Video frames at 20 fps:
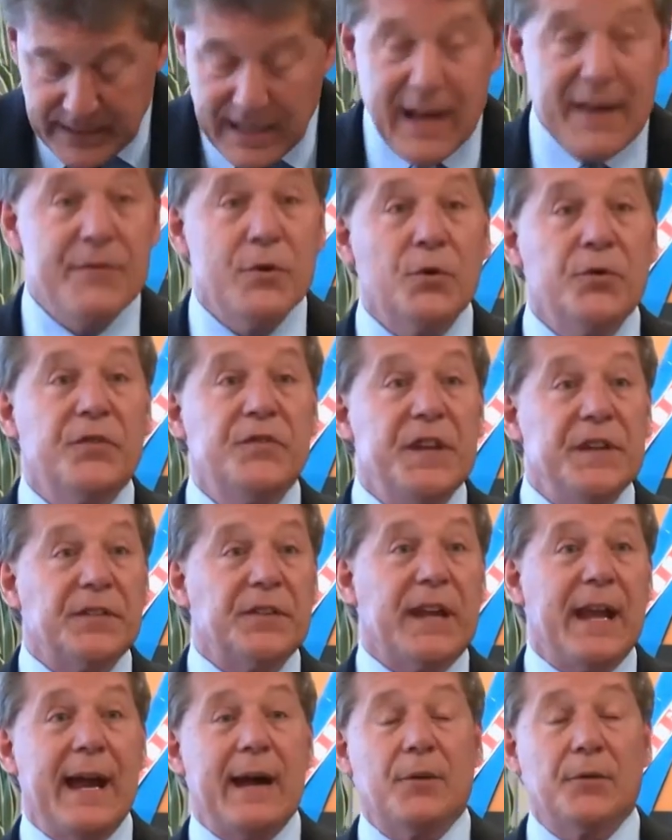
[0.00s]
And those
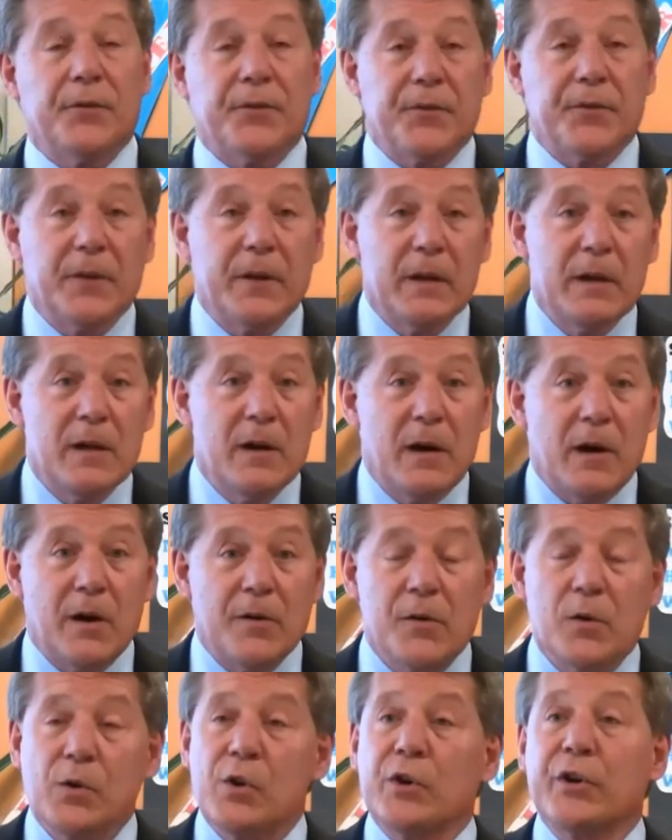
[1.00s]
discounts
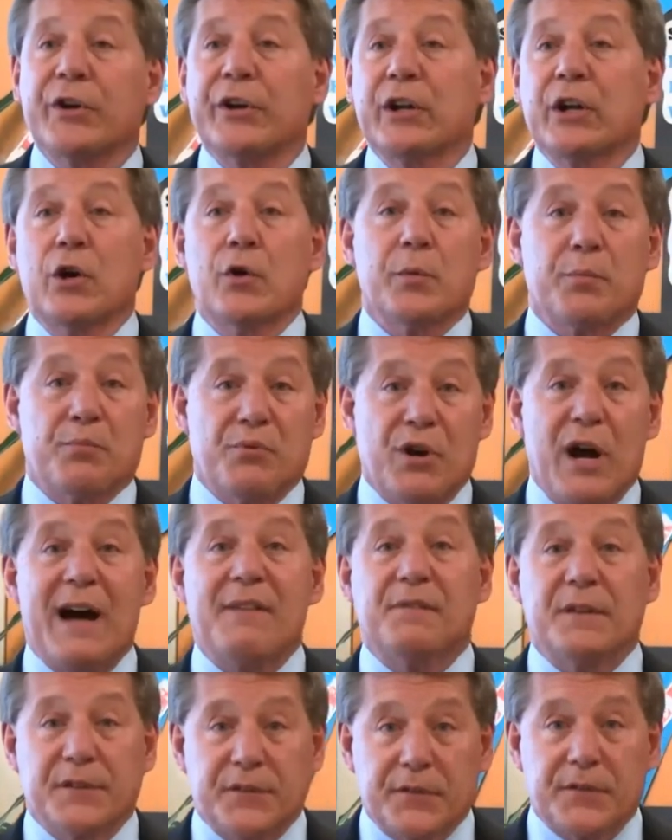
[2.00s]
are no longer going to go to
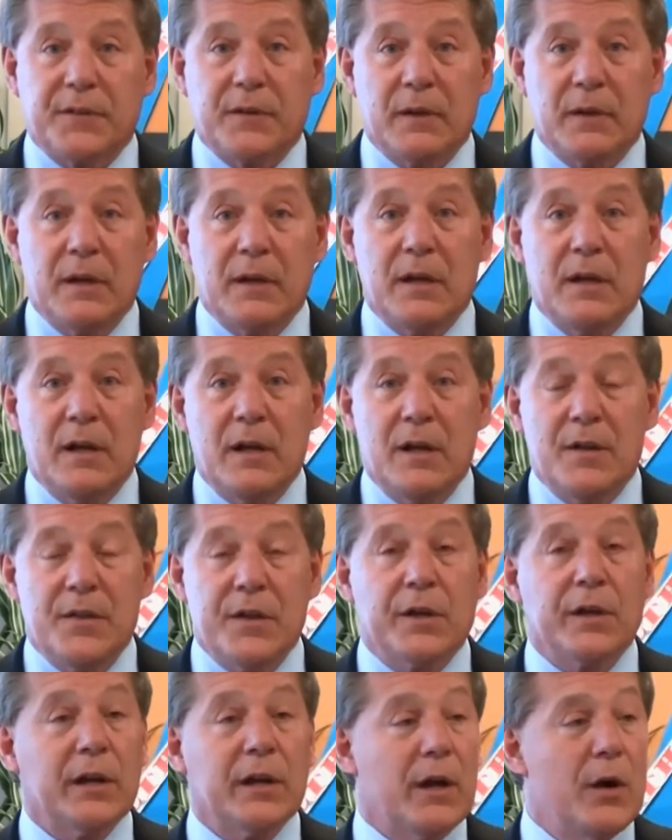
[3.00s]
profits.
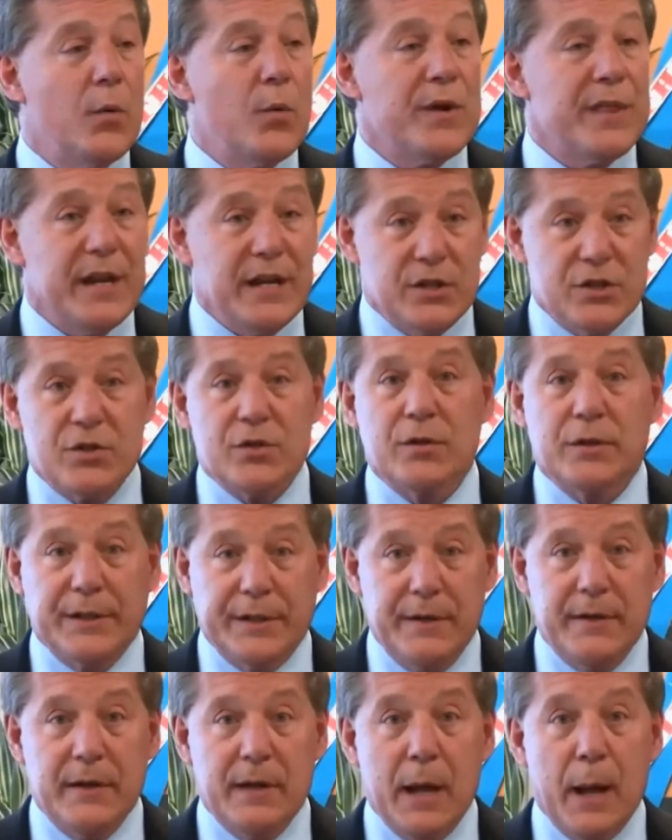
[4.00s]
They're going to go where they
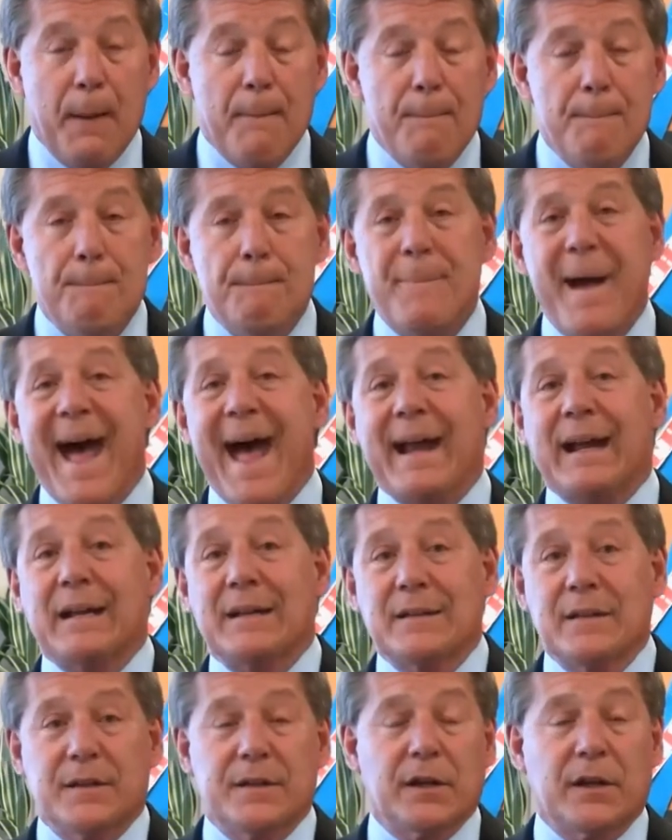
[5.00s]
should, back
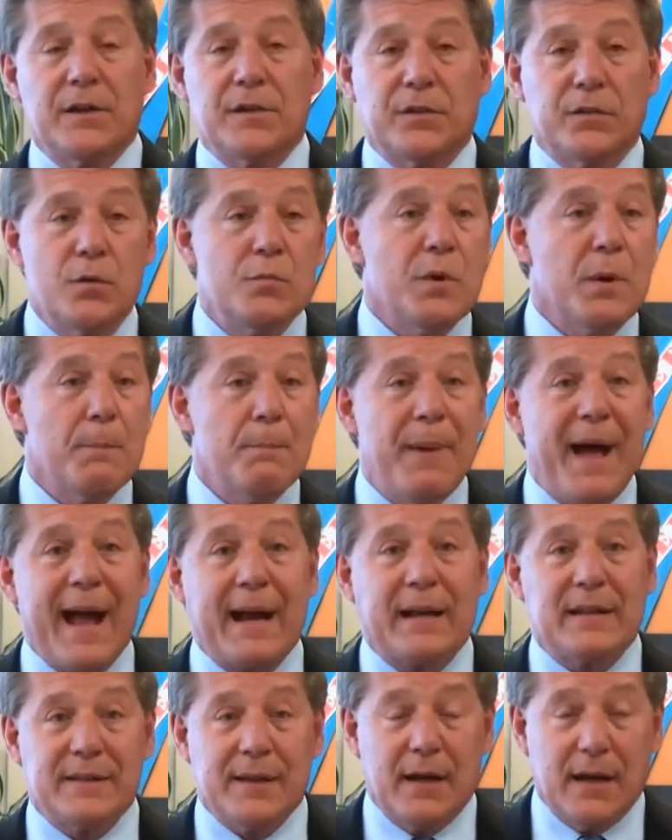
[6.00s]
to the consumer,
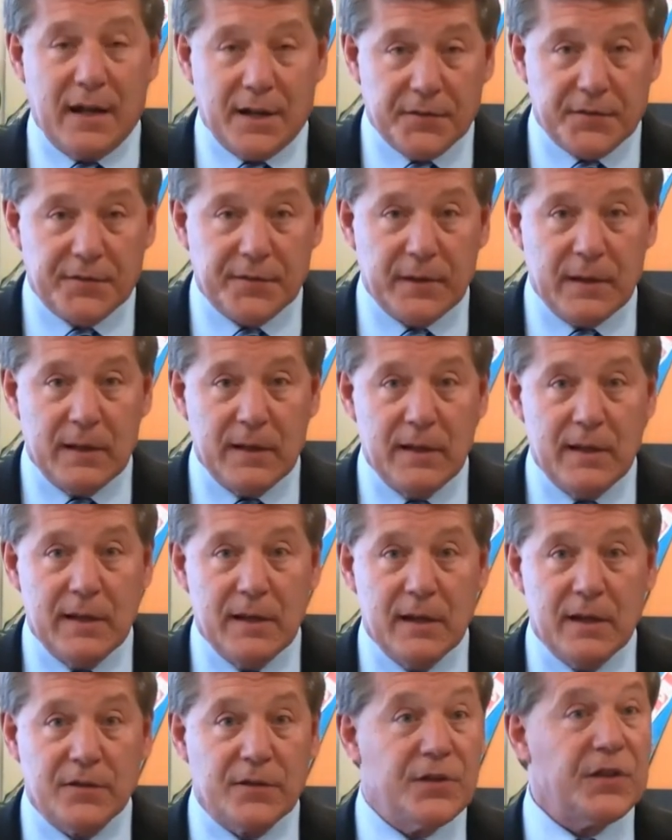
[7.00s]
back to us,
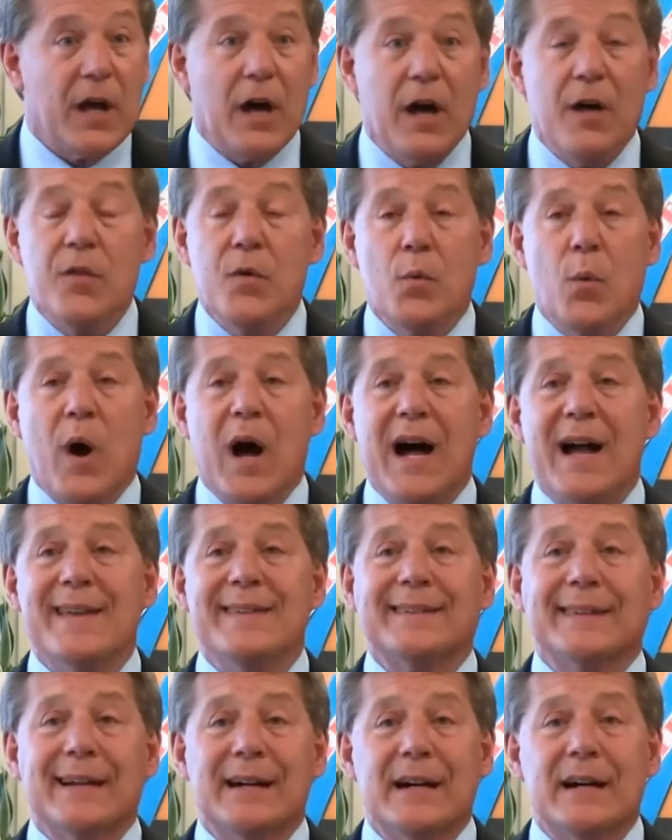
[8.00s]
because it's
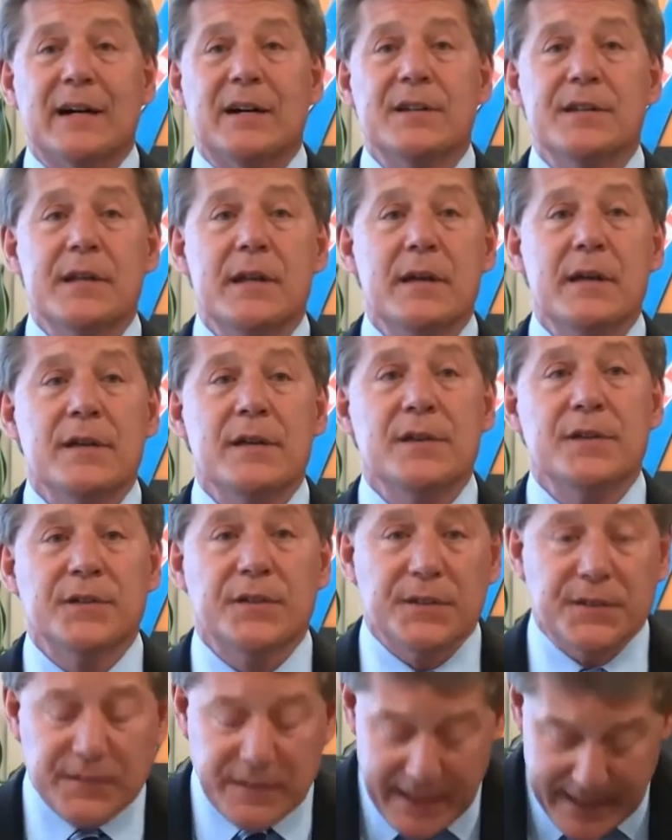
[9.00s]
otherwise
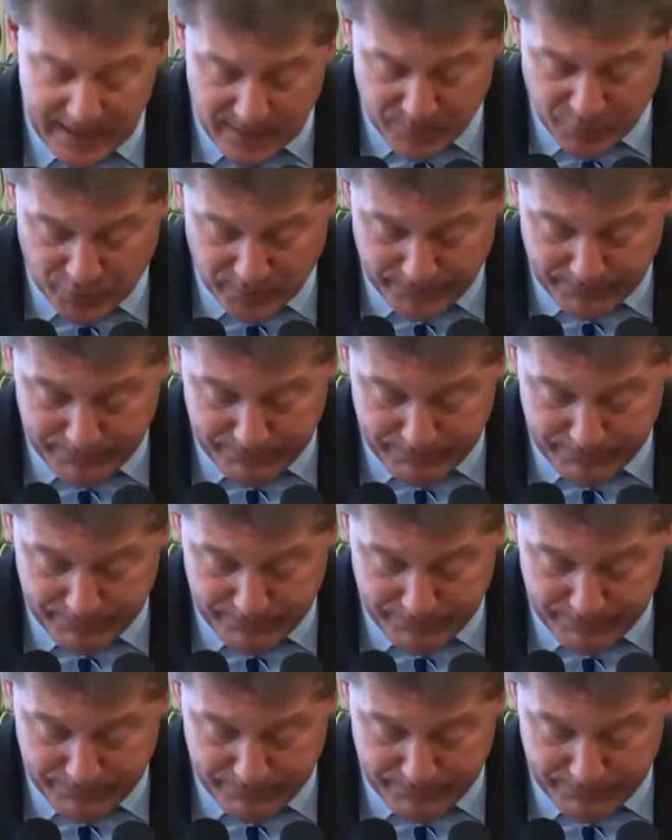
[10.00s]
unsustainable.